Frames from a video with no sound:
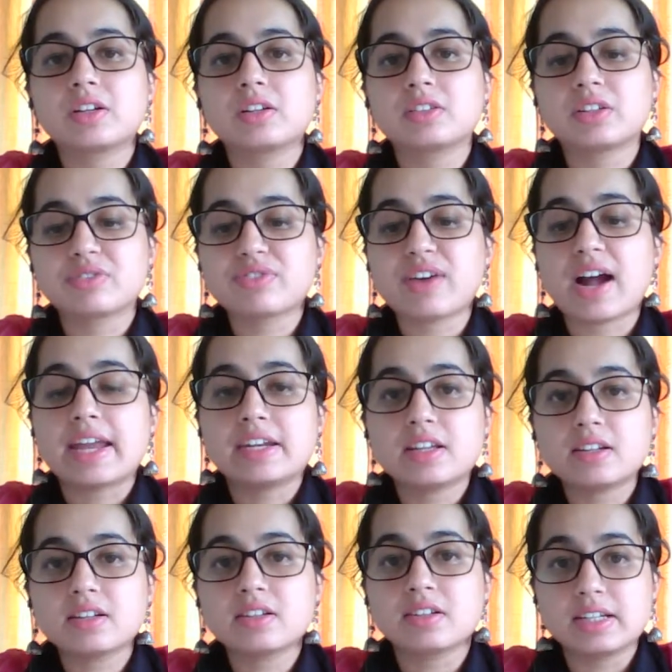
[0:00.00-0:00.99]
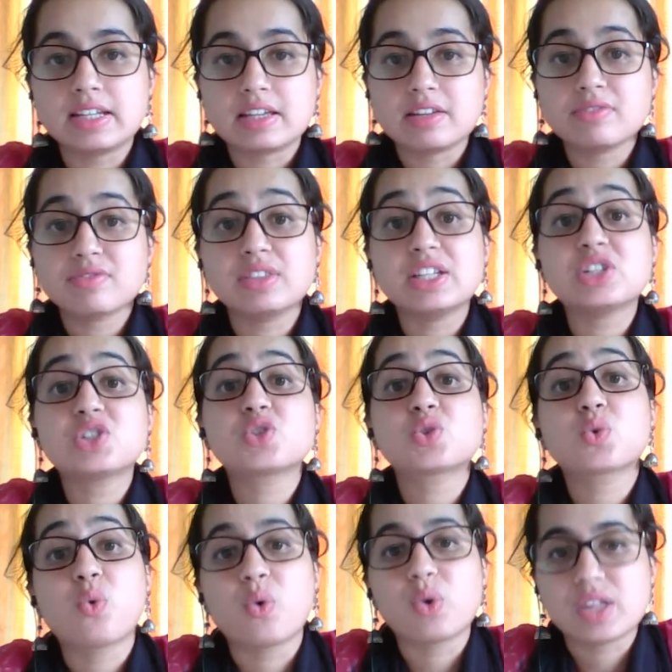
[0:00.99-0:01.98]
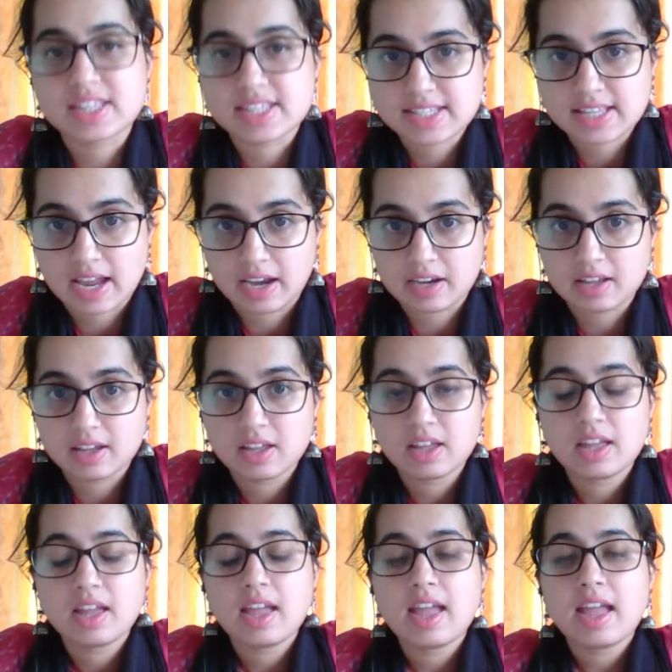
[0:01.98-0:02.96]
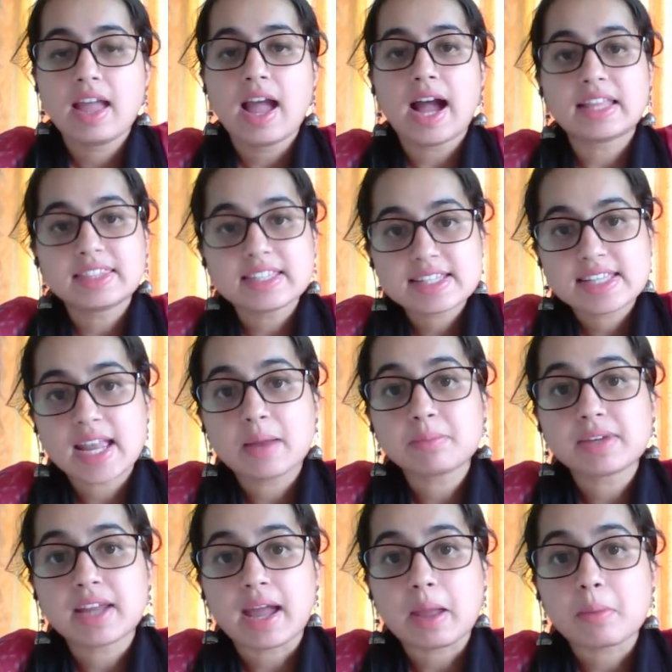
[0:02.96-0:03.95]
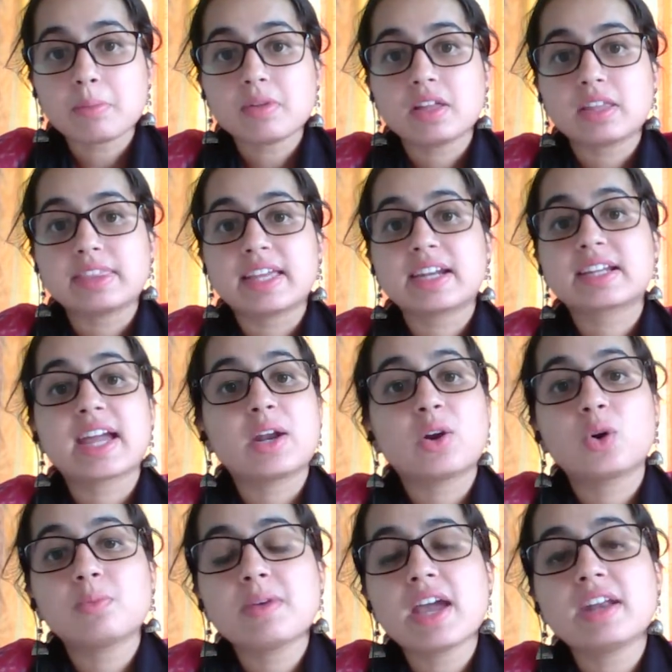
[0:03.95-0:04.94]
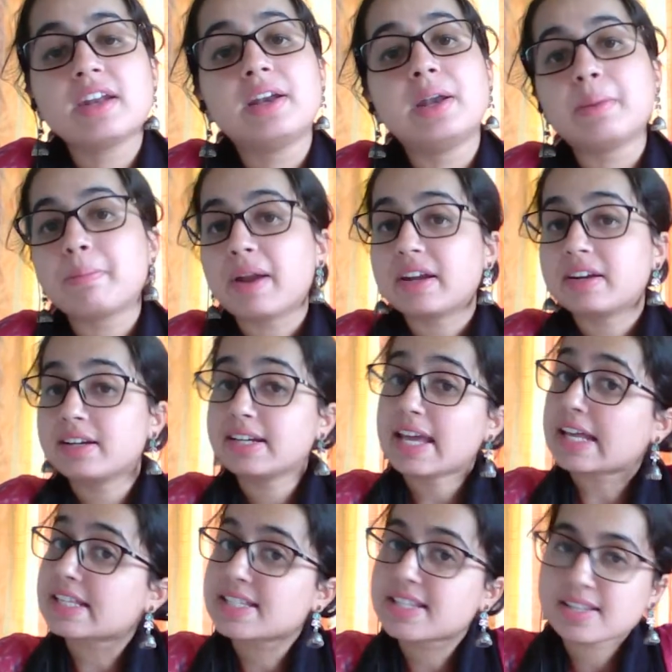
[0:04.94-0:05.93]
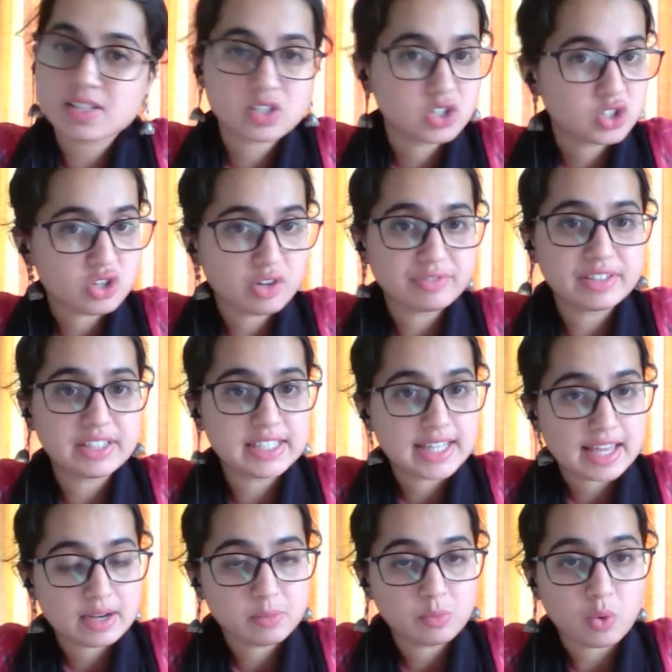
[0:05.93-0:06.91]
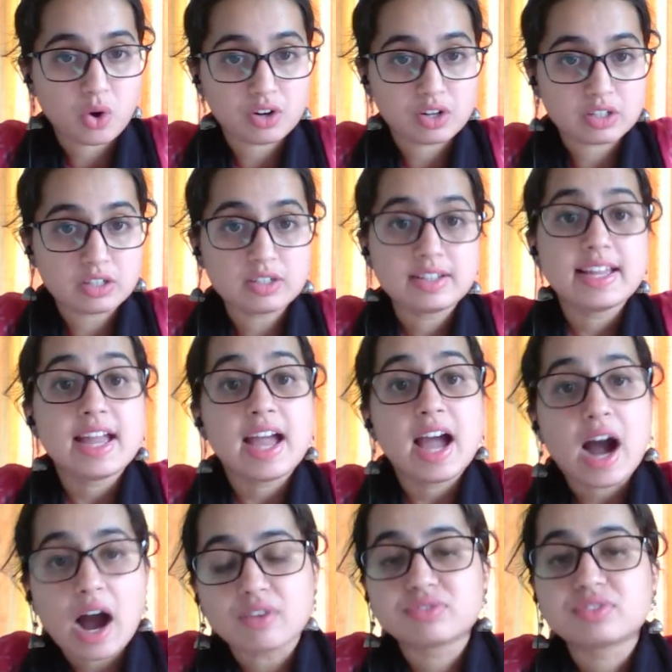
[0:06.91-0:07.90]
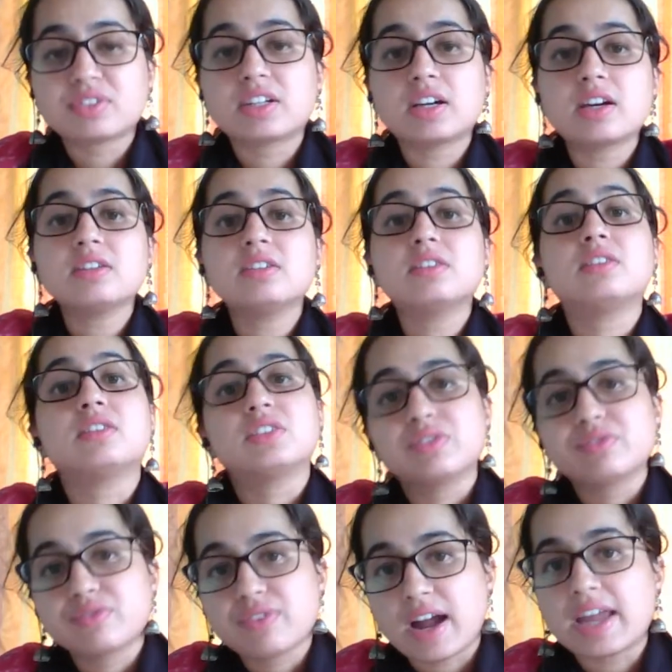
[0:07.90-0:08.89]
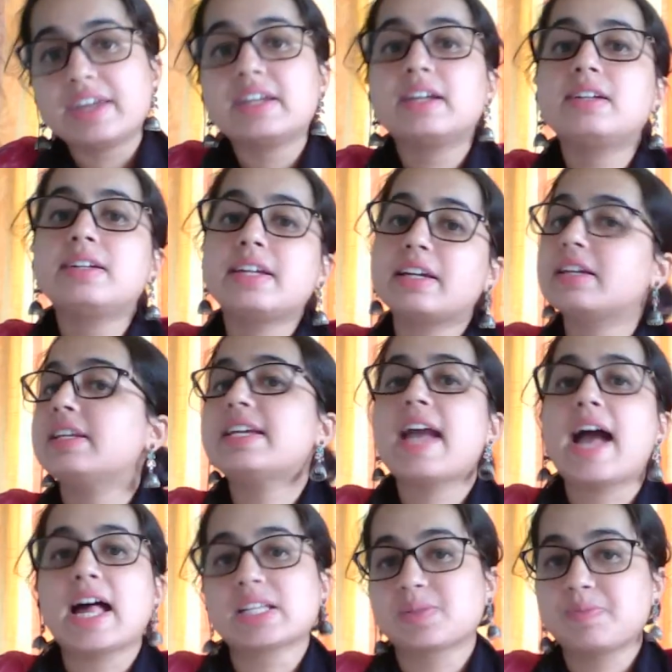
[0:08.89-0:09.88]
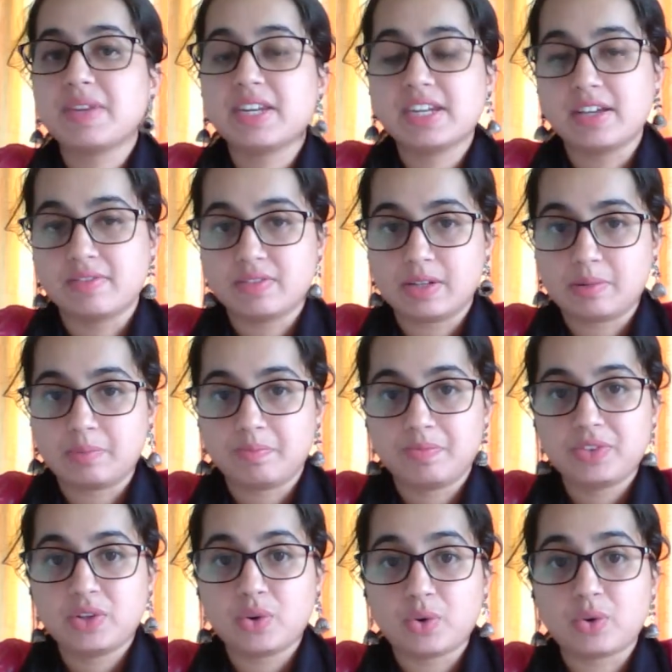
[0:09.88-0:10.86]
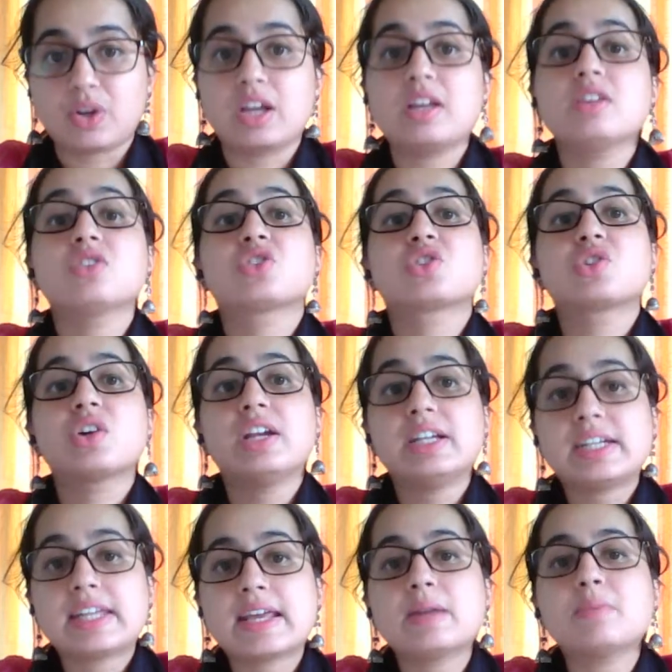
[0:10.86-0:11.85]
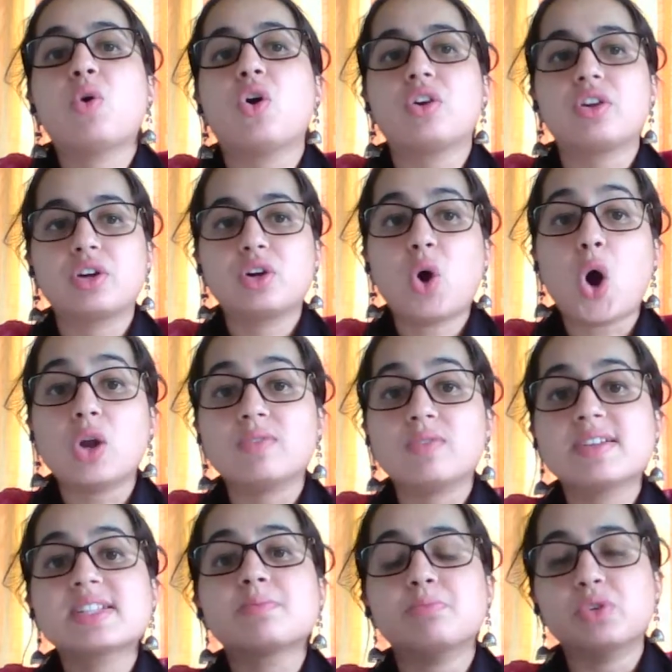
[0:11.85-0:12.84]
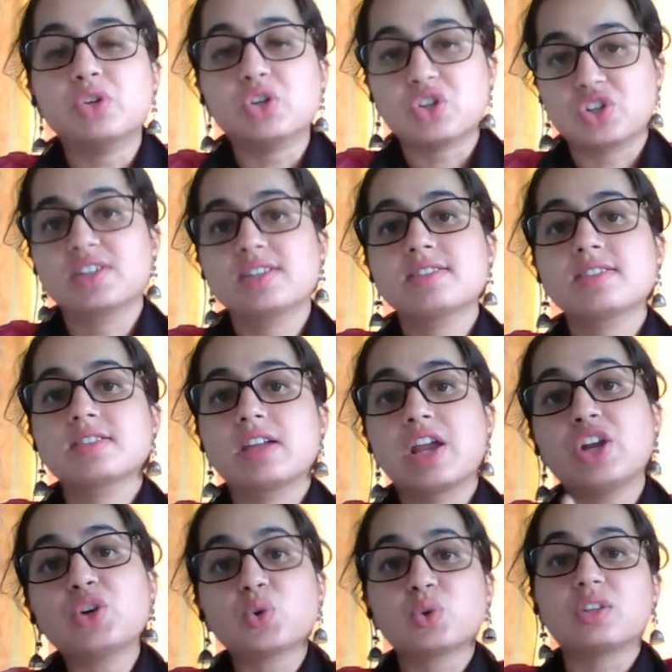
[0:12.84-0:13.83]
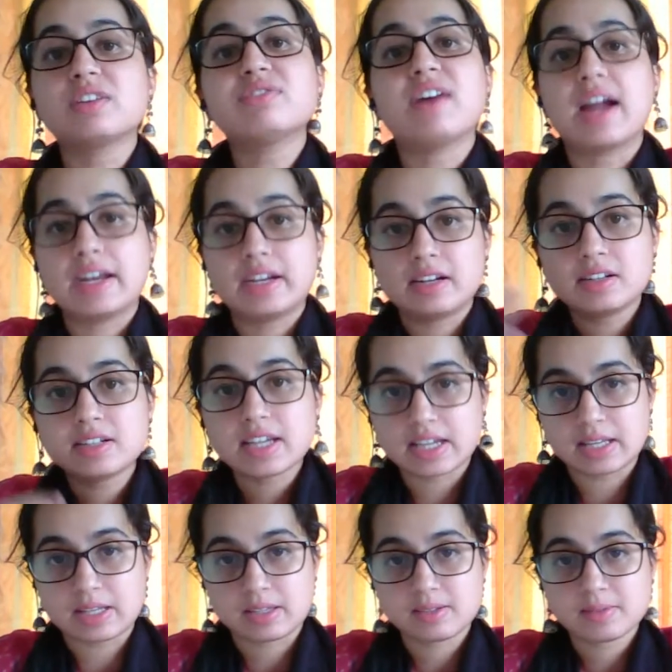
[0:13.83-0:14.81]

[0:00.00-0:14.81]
the final relief needs to coincide. At the same time, there cannot be an independent existence of interim order after final decree has been given. Okay, so interim order always merges into the final decree.